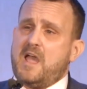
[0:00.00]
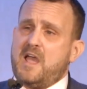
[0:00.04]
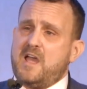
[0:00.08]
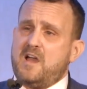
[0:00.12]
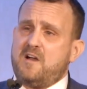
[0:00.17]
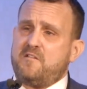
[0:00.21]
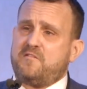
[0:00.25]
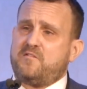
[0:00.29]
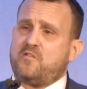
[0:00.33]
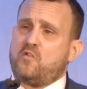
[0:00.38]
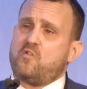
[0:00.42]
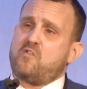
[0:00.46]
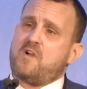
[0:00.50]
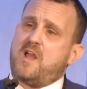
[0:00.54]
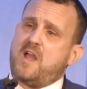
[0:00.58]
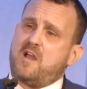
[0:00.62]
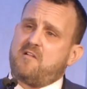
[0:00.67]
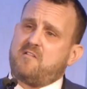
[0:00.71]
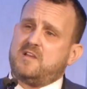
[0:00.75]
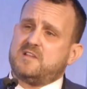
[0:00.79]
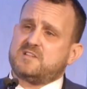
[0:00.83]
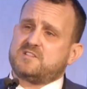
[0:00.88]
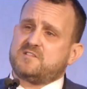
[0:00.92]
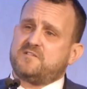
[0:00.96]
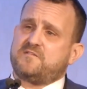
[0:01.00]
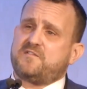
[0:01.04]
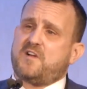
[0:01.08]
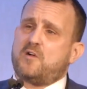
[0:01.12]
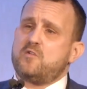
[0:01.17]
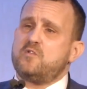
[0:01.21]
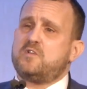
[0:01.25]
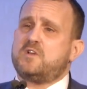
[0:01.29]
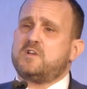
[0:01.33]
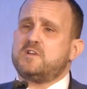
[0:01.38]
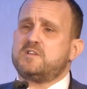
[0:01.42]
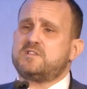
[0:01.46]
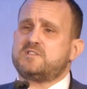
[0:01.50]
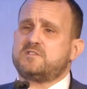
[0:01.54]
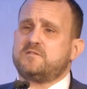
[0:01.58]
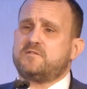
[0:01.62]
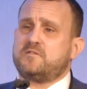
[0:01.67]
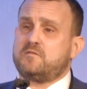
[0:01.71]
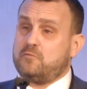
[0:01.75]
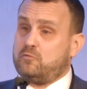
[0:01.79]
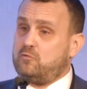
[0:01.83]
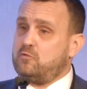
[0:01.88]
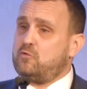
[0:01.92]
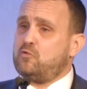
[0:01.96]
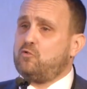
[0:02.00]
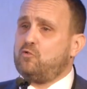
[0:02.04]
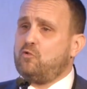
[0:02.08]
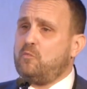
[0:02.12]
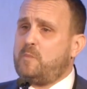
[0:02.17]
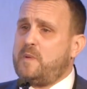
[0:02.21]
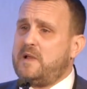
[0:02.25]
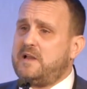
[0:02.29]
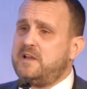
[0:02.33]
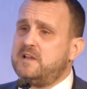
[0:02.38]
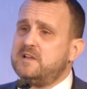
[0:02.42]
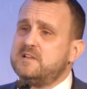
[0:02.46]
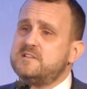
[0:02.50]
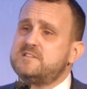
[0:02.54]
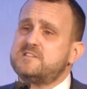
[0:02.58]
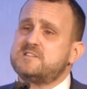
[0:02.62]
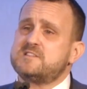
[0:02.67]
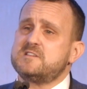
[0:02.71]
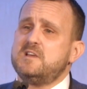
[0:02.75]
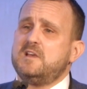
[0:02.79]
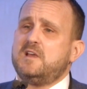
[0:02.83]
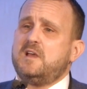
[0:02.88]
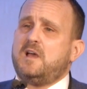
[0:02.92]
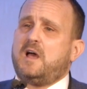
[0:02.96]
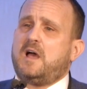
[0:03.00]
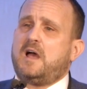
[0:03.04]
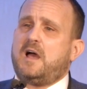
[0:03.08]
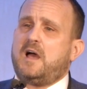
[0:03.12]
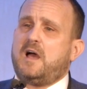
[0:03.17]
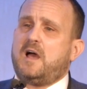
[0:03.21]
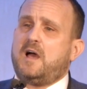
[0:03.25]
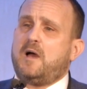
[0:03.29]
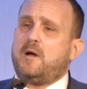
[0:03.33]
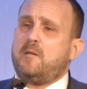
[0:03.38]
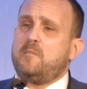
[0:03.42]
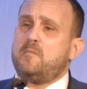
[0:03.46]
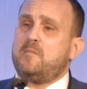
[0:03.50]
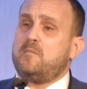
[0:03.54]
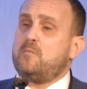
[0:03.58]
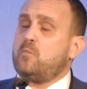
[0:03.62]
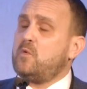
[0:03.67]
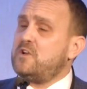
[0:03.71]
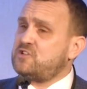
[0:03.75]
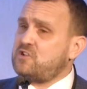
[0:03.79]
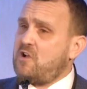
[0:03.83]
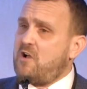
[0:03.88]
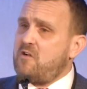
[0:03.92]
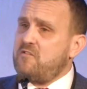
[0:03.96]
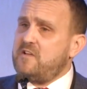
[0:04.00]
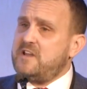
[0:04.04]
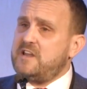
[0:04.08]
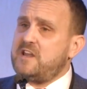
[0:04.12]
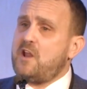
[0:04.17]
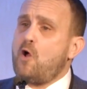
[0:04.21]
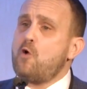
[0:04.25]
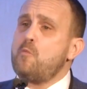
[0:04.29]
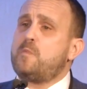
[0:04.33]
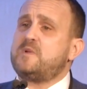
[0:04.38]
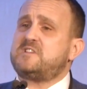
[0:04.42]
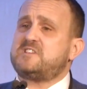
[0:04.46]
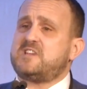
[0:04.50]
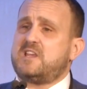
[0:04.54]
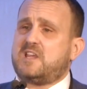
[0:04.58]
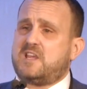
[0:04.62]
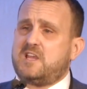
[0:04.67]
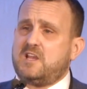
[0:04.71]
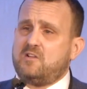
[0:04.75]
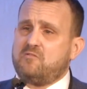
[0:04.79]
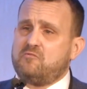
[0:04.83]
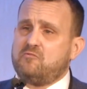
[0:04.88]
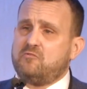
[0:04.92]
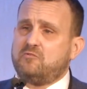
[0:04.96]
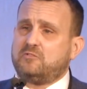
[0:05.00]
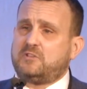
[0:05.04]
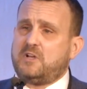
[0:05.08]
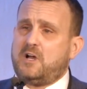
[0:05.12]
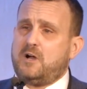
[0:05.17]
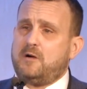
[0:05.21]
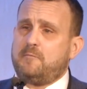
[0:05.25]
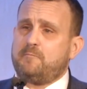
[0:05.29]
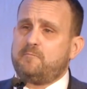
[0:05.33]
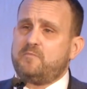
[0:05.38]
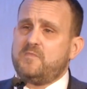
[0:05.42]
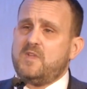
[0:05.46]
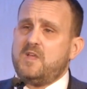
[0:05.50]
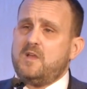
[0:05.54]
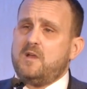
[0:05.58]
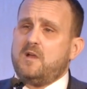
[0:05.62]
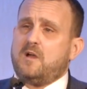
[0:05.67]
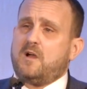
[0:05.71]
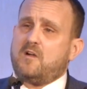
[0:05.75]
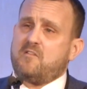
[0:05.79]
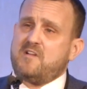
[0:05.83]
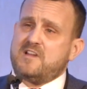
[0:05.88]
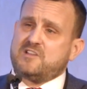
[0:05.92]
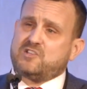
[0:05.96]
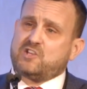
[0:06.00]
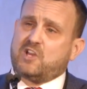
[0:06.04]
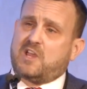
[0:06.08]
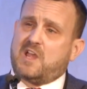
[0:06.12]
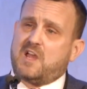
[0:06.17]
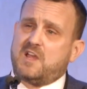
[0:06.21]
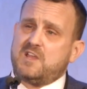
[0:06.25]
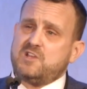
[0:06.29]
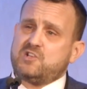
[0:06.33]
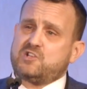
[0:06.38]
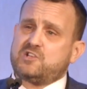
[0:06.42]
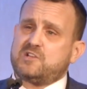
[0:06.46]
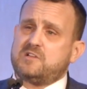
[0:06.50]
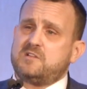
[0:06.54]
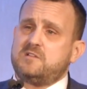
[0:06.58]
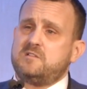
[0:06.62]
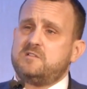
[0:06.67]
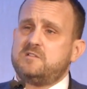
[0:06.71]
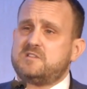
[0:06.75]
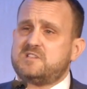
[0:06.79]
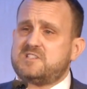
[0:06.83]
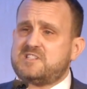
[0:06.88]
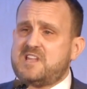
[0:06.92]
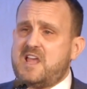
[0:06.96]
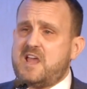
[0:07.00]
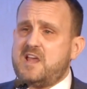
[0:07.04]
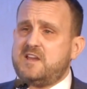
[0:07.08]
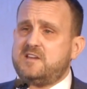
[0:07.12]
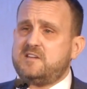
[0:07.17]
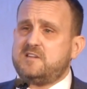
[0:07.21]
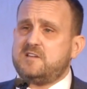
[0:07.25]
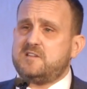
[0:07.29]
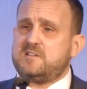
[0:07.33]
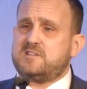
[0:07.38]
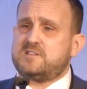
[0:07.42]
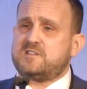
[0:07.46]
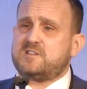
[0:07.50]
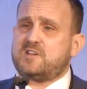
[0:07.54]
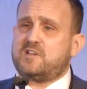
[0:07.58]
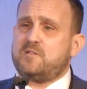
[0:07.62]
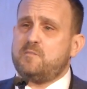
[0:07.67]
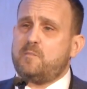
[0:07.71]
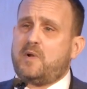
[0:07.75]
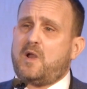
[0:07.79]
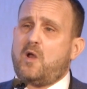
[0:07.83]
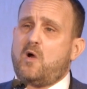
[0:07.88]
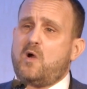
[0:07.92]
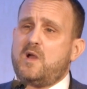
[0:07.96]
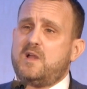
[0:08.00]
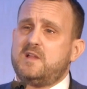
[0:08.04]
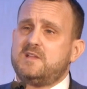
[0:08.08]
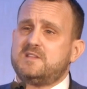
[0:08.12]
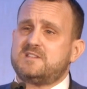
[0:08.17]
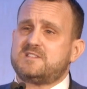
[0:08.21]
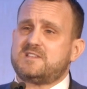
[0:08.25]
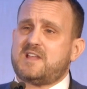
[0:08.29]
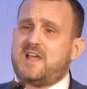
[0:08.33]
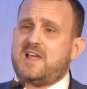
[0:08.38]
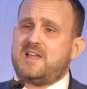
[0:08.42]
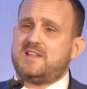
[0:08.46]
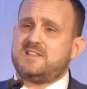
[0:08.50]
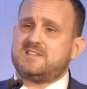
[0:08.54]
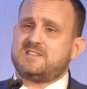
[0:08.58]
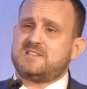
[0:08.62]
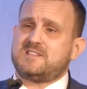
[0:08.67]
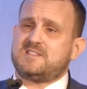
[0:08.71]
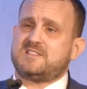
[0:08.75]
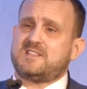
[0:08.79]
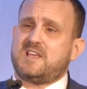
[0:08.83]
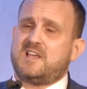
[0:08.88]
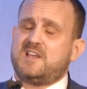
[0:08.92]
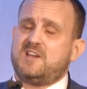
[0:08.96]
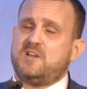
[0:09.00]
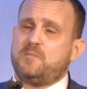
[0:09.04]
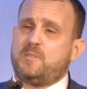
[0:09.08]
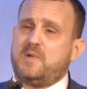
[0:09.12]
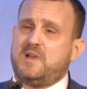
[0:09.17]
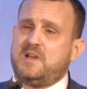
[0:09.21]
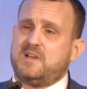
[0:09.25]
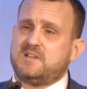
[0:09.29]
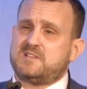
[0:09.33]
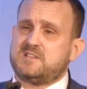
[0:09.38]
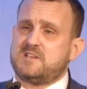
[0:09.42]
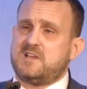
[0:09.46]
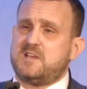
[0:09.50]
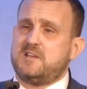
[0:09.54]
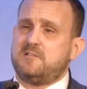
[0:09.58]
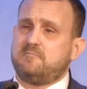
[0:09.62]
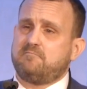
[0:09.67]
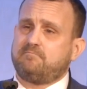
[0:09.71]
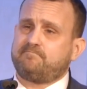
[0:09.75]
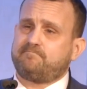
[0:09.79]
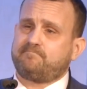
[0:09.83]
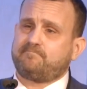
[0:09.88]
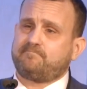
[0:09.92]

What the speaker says: Our four areas of focus, or core pillars, which are in no particular order, are education, standards, compliance, and sustainability.